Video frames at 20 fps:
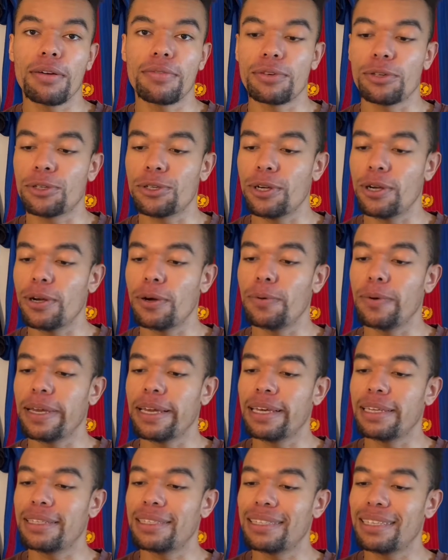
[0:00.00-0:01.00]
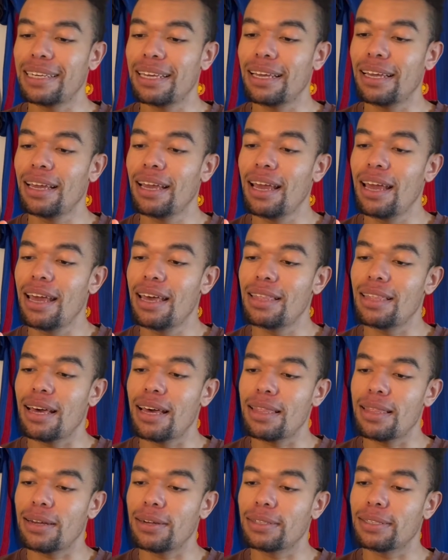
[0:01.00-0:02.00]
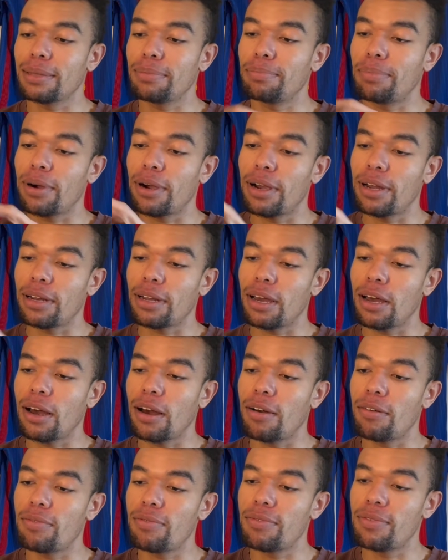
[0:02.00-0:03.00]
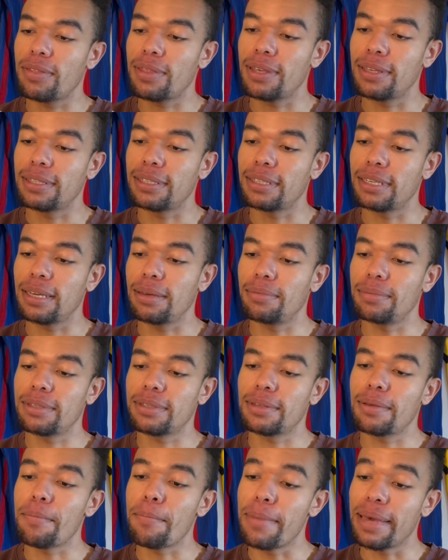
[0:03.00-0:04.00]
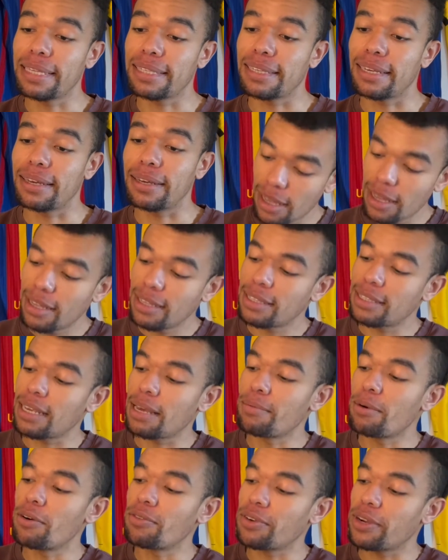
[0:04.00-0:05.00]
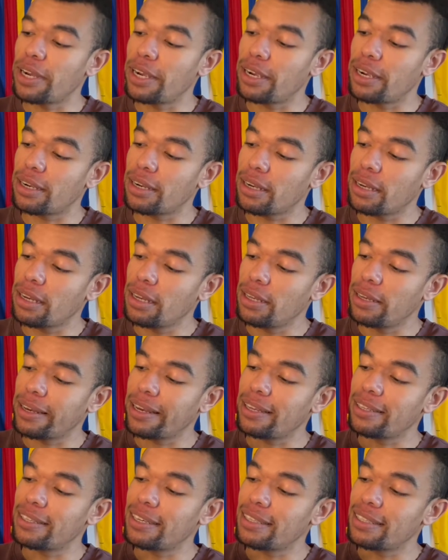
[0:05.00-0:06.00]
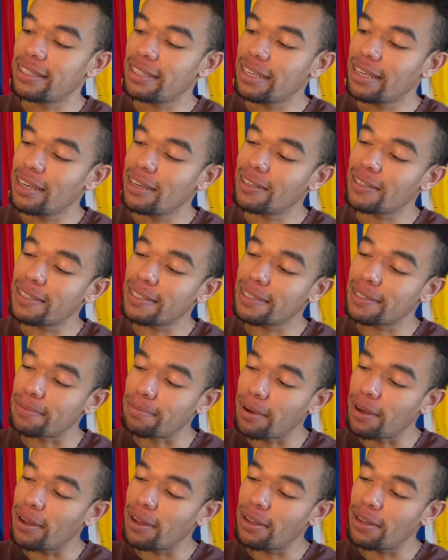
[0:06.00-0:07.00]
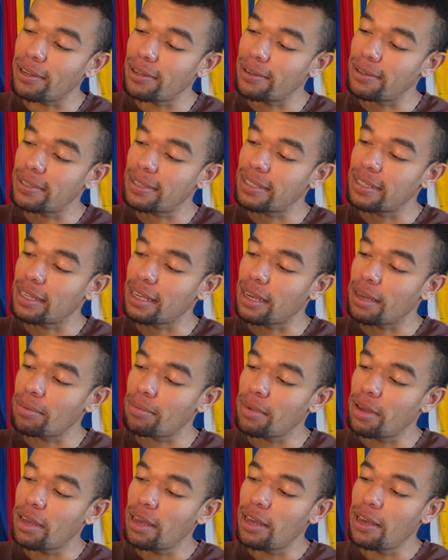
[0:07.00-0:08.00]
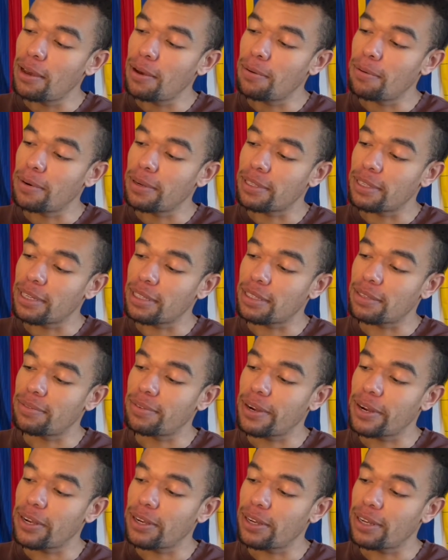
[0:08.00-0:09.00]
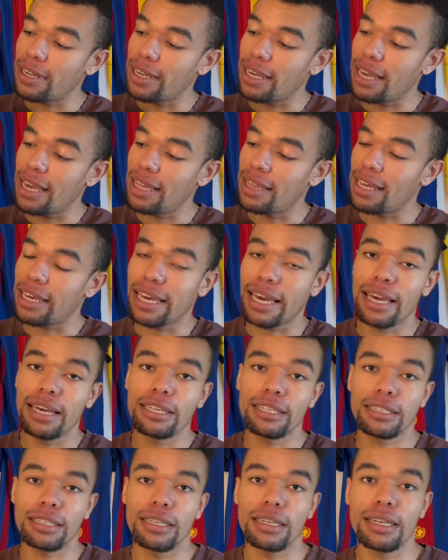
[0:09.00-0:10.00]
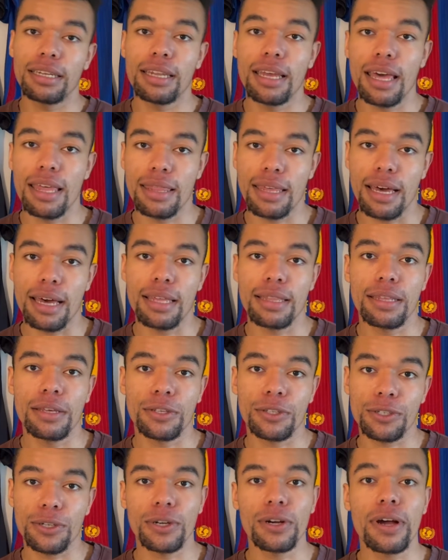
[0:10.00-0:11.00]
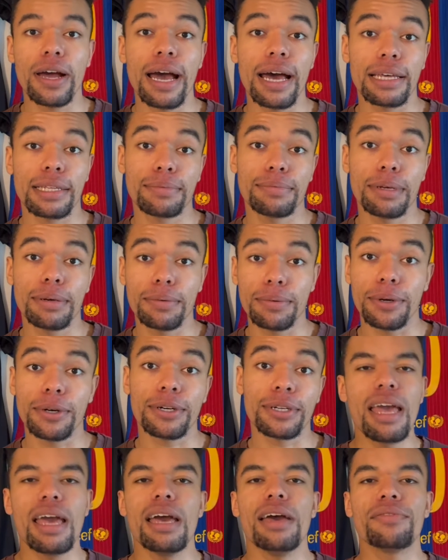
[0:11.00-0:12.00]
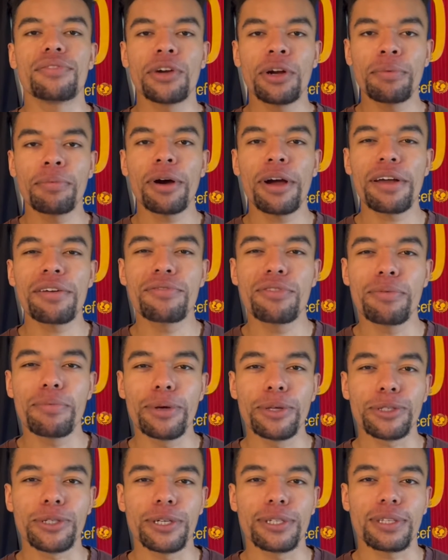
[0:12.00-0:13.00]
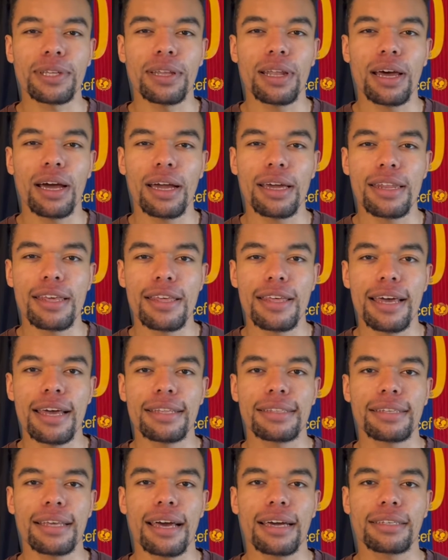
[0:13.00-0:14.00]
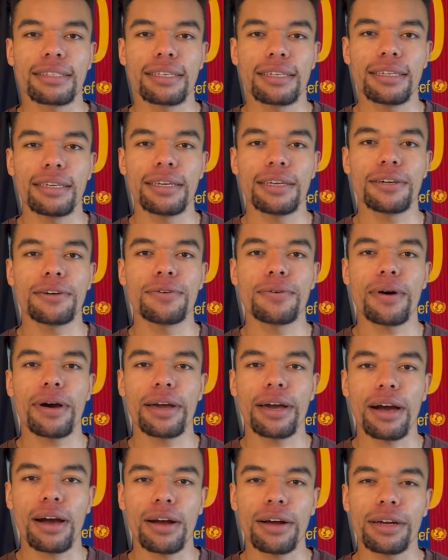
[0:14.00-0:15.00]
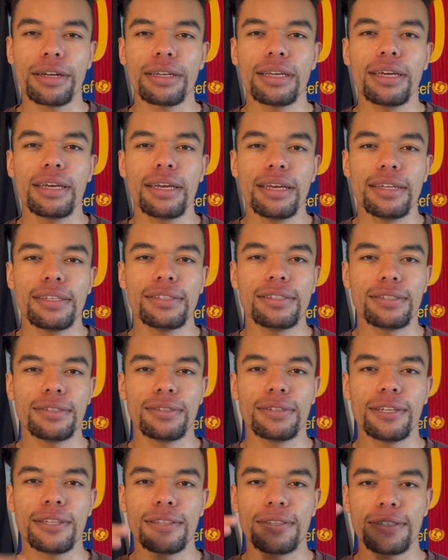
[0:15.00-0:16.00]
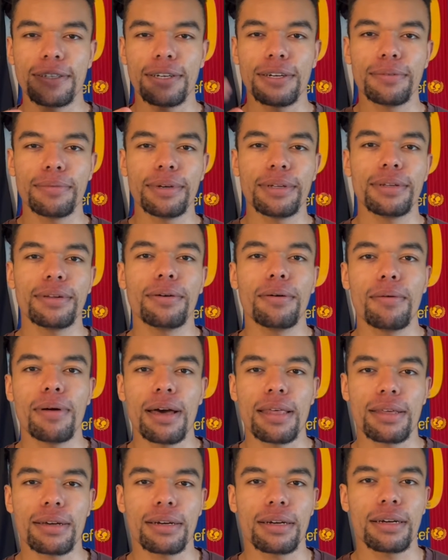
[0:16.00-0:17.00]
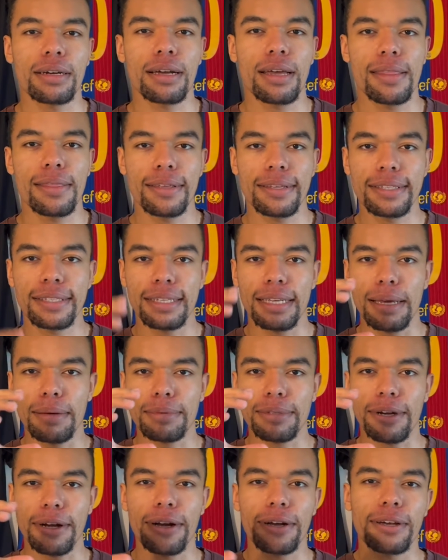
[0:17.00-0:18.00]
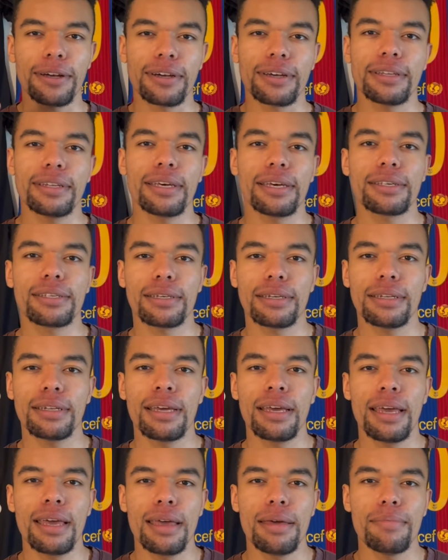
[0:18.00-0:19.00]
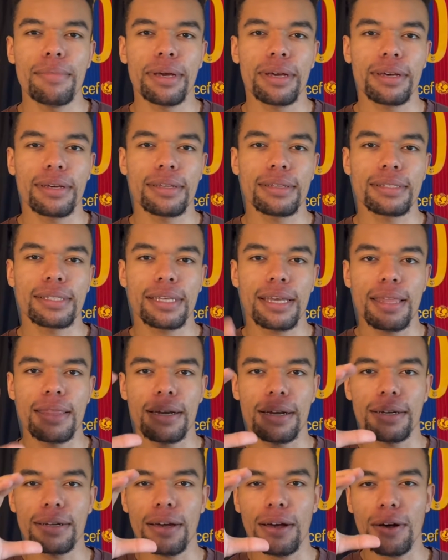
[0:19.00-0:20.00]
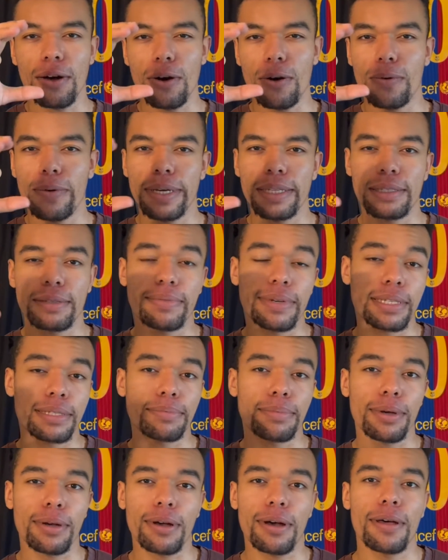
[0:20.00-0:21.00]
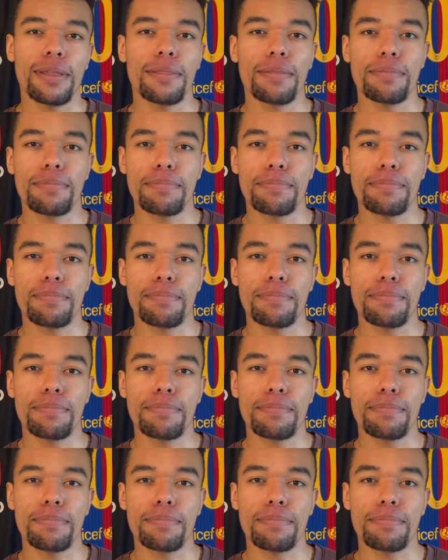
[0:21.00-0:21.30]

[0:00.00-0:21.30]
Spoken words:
the shirt, we can see that there's a part of the seams missing. Same over here. You can just see a small loose seam, which is a very good indication that the shirt has been worn. If you're buying football shirts online, it's actually quite hard to determine whether the seams are in good condition because they're not always visible on